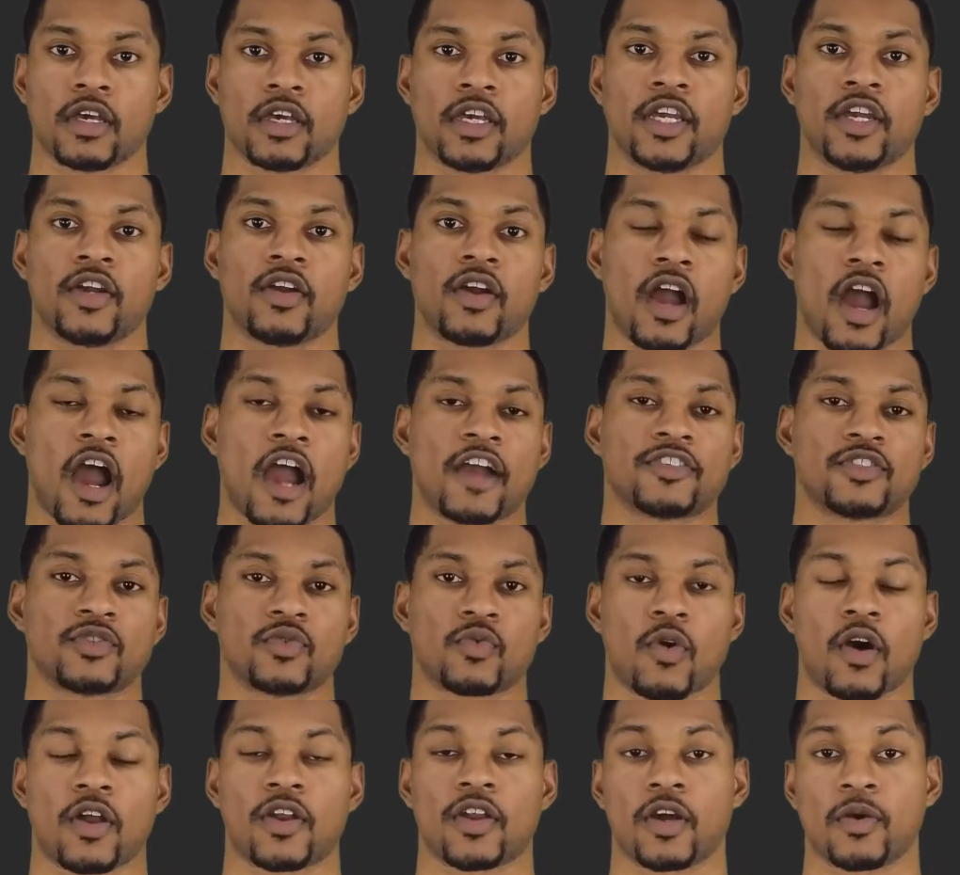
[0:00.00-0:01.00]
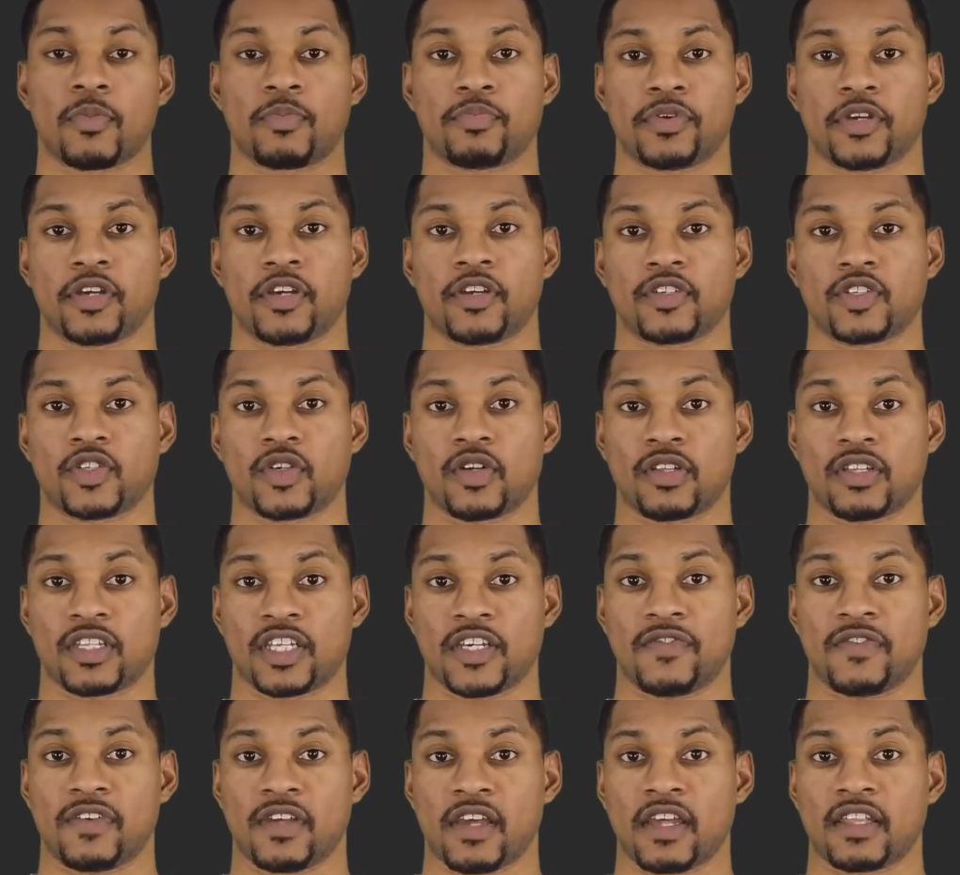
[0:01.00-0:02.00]
Here, hydrogen water appeared to
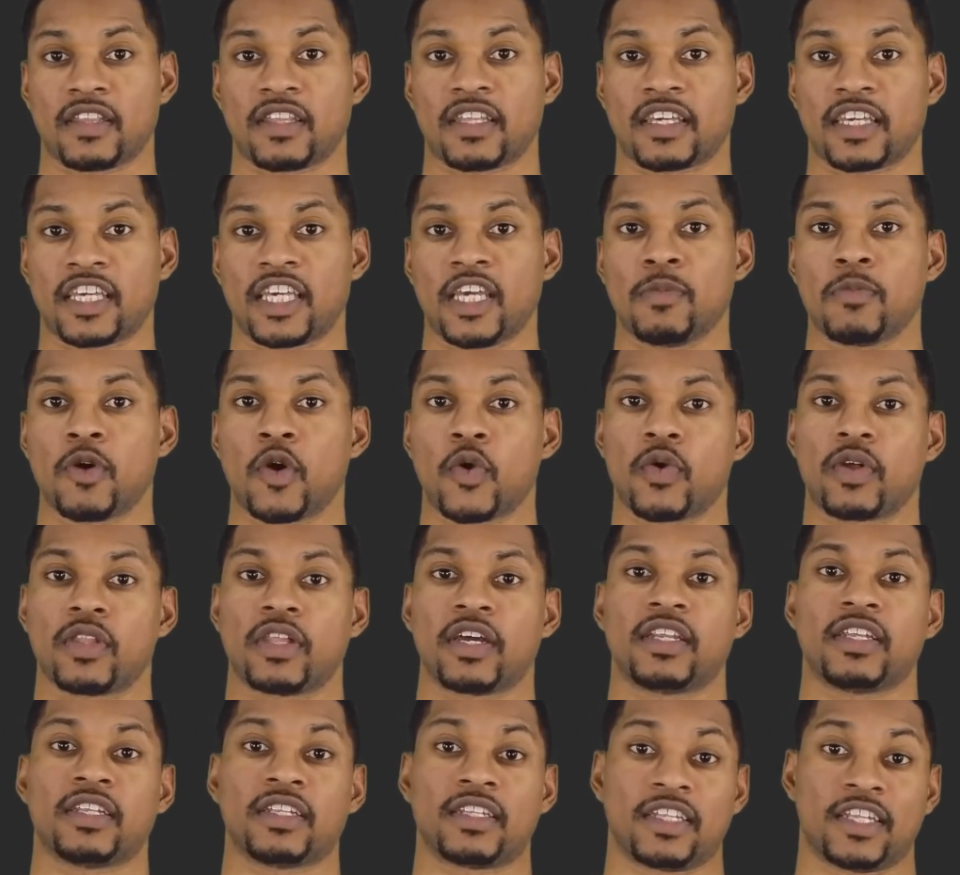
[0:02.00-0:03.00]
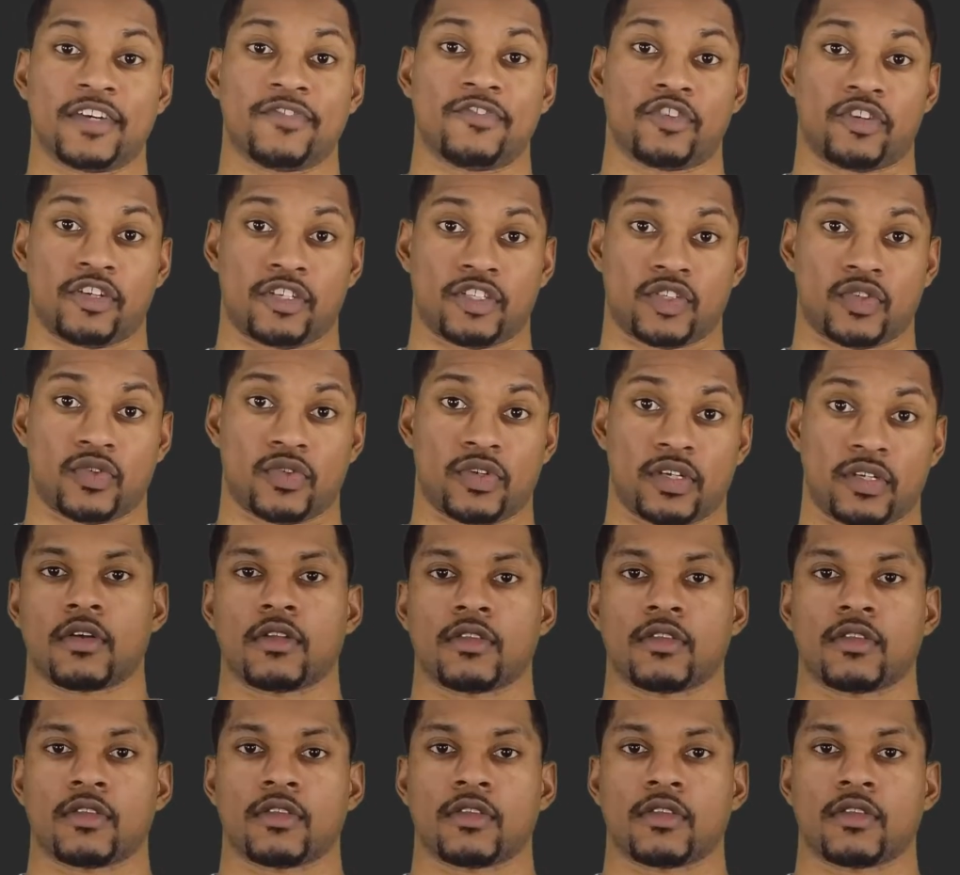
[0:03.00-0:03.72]
alleviate the chemo-related liver injury.